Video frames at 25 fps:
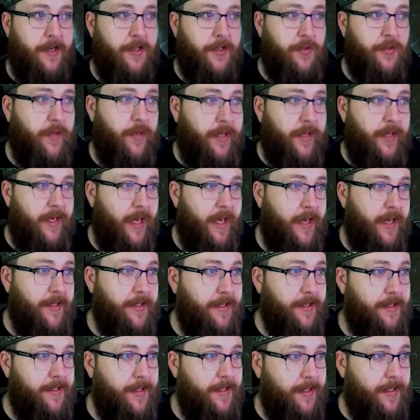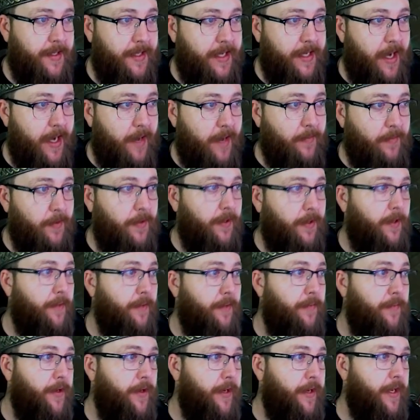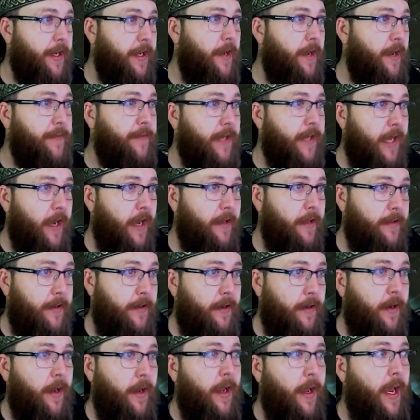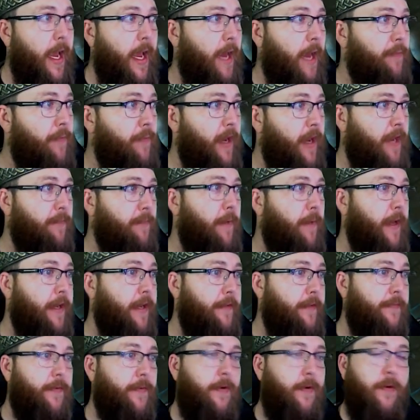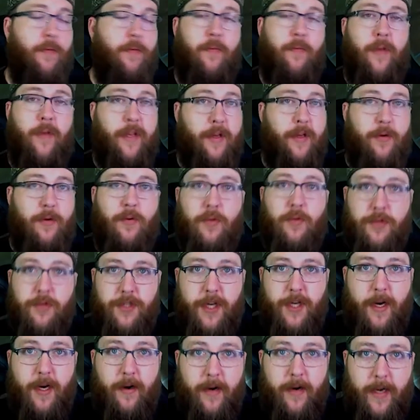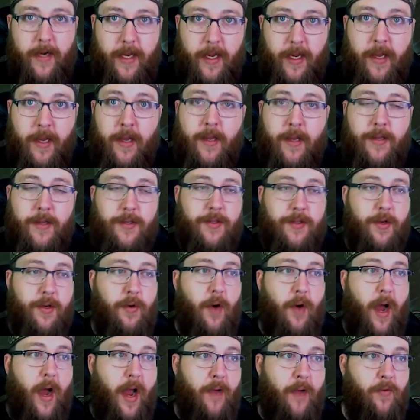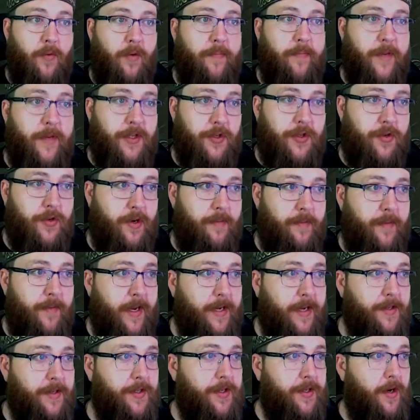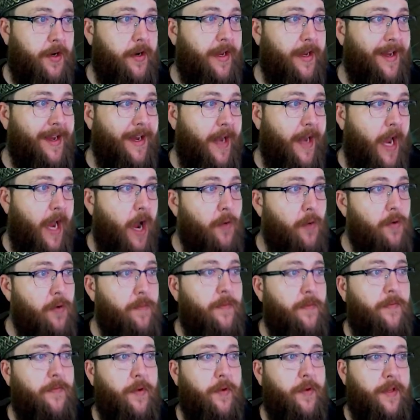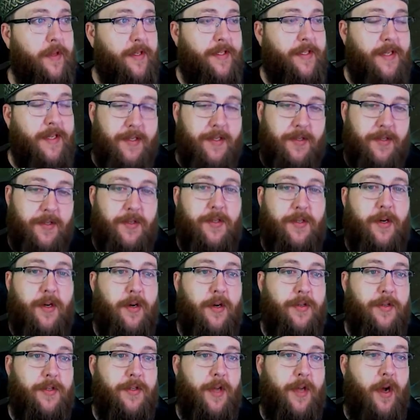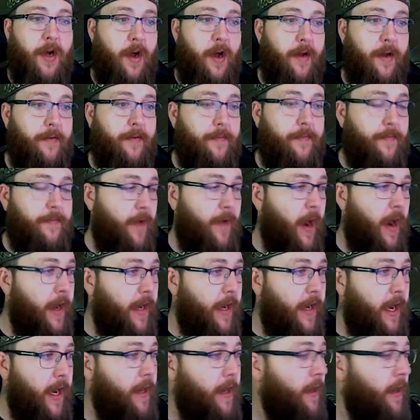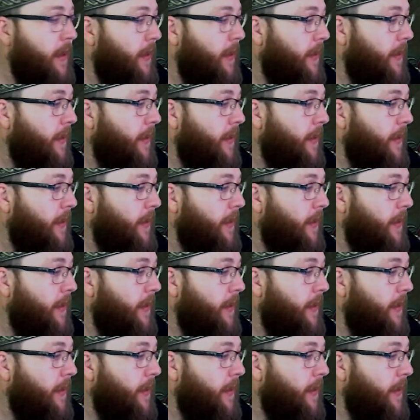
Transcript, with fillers: It's really nice to see the Diablo community come together and make money for a really cool charity. So I will be streaming starting an hour before the season starts on Friday.